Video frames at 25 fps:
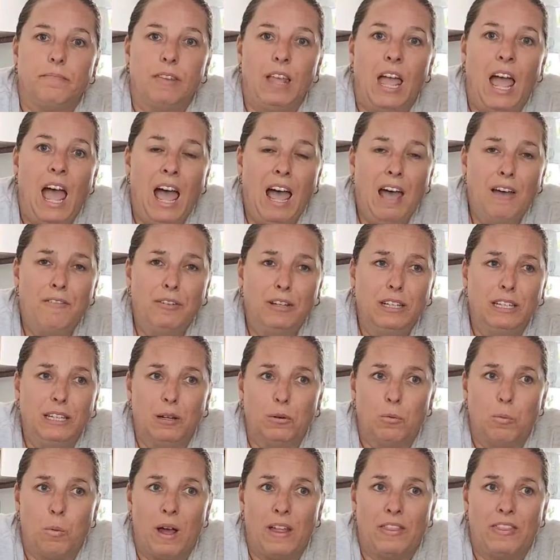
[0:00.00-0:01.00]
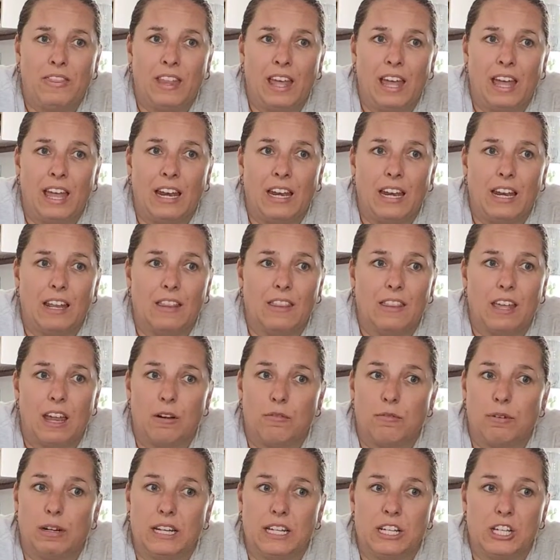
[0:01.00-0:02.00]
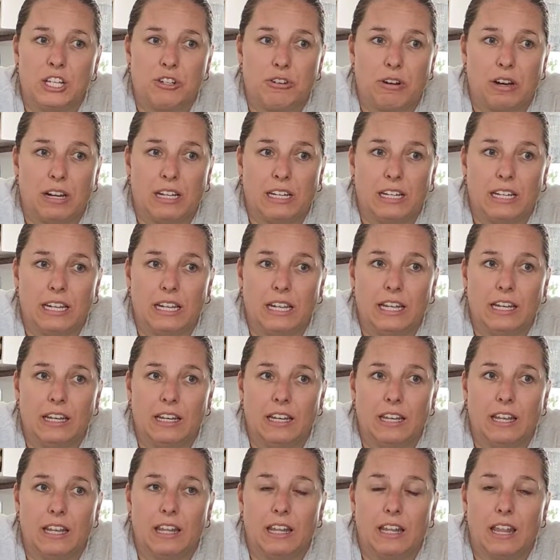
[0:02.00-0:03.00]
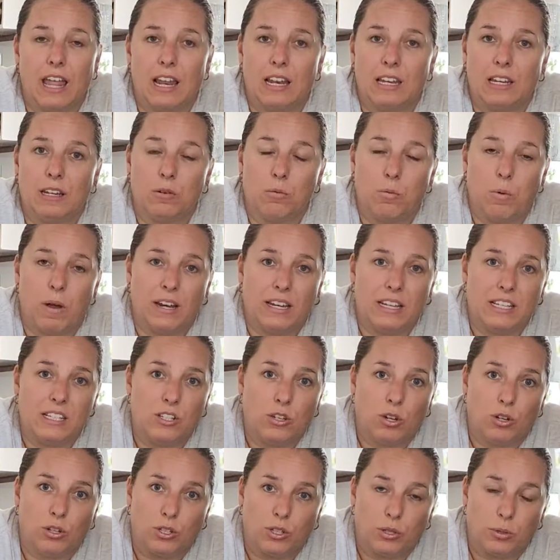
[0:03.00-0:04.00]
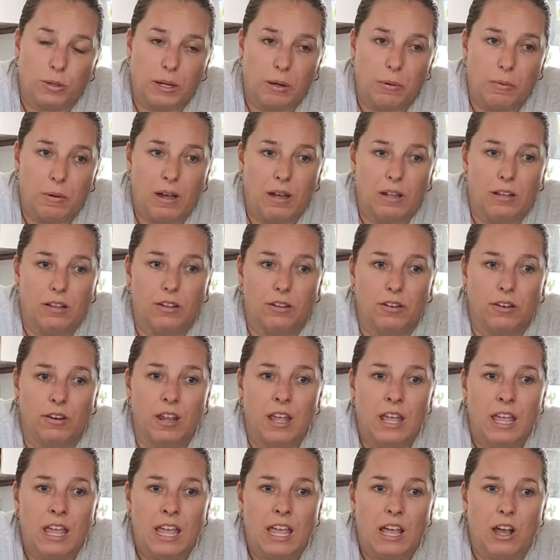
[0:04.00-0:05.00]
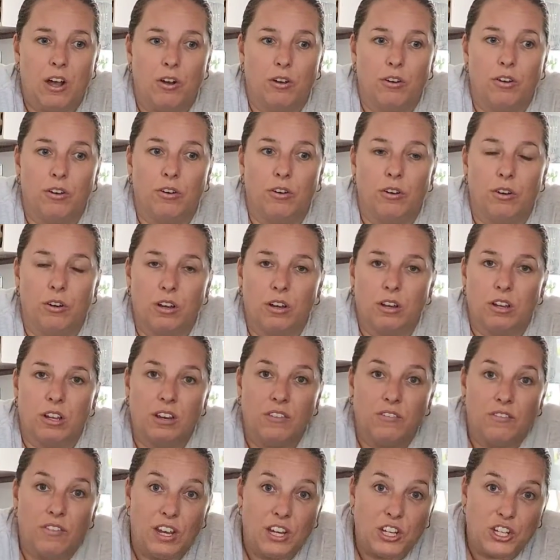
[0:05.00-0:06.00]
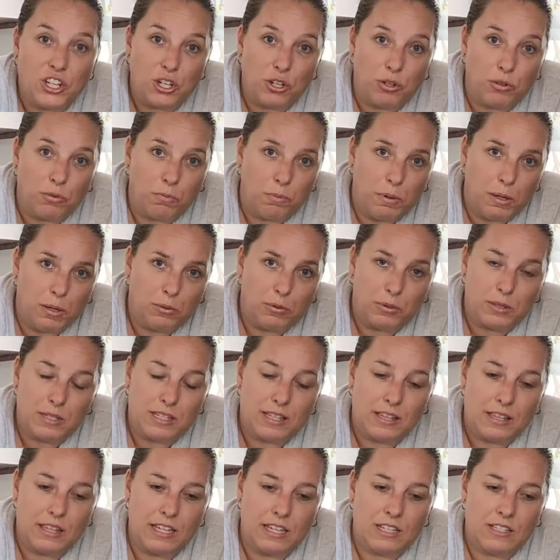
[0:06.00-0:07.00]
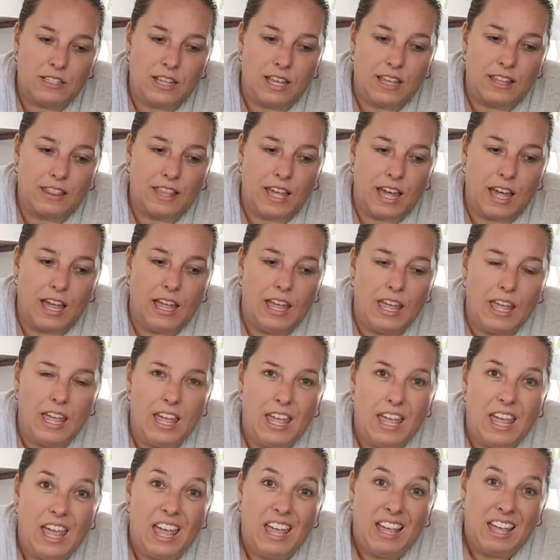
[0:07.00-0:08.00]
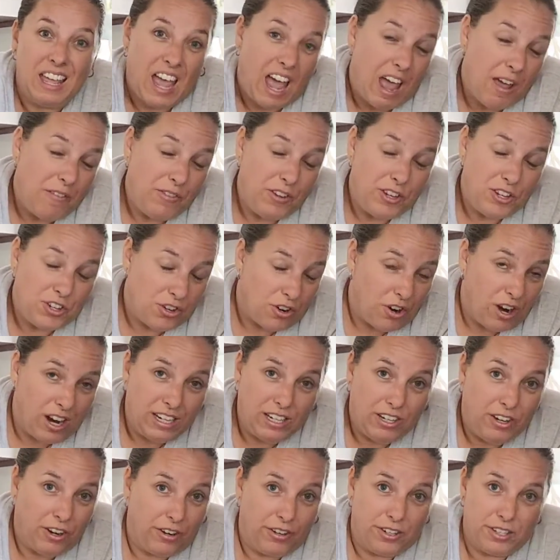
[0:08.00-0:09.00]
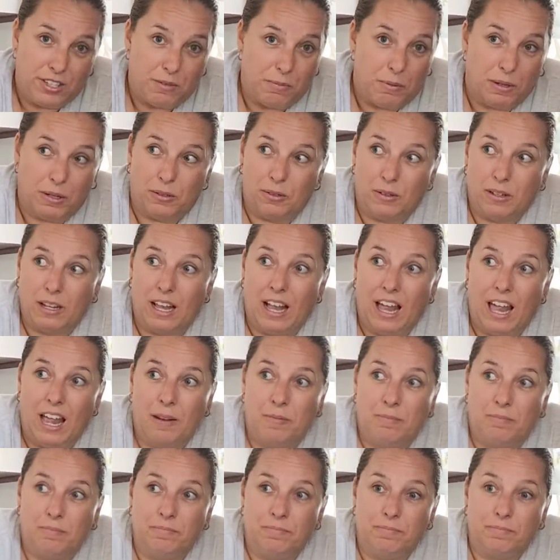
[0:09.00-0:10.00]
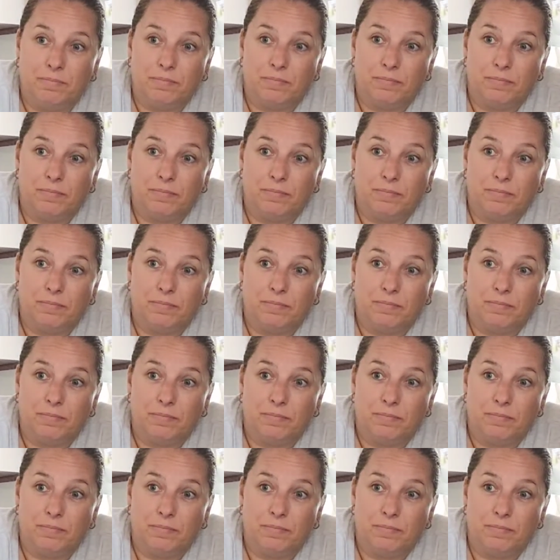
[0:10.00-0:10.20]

have a little one that they're really struggling, and that little one is not doing well on conventional milks and things like that. Have you tried goat's milk? And